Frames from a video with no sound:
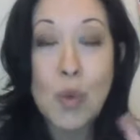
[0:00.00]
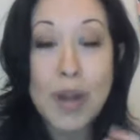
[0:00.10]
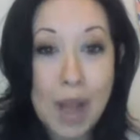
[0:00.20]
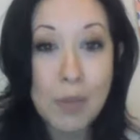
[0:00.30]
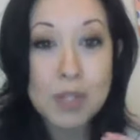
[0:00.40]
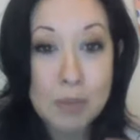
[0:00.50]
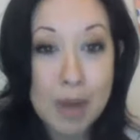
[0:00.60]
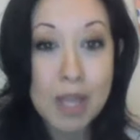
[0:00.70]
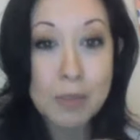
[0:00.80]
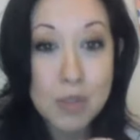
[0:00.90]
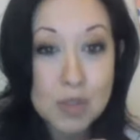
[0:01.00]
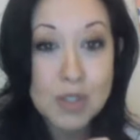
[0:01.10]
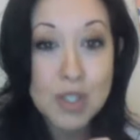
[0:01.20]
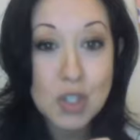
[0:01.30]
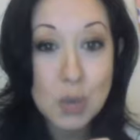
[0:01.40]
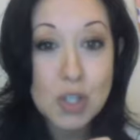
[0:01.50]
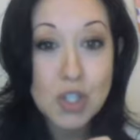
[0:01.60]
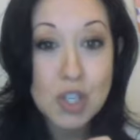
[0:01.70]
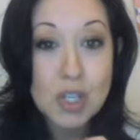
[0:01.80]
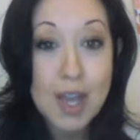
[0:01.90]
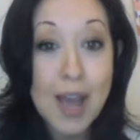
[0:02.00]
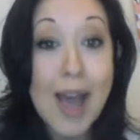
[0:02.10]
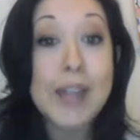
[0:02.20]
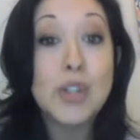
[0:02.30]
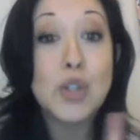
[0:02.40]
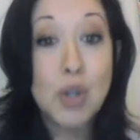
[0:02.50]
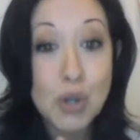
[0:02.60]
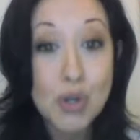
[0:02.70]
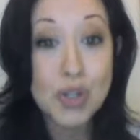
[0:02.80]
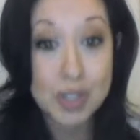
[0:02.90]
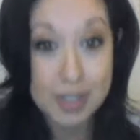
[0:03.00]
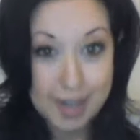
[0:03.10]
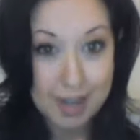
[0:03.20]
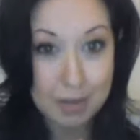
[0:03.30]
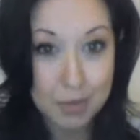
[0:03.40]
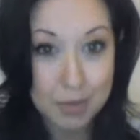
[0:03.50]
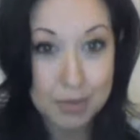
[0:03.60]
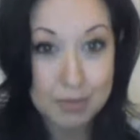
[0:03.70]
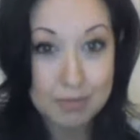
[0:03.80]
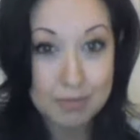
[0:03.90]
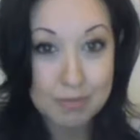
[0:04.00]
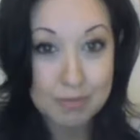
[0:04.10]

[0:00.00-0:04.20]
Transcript: when I was in my abusive situation, I turned to animals.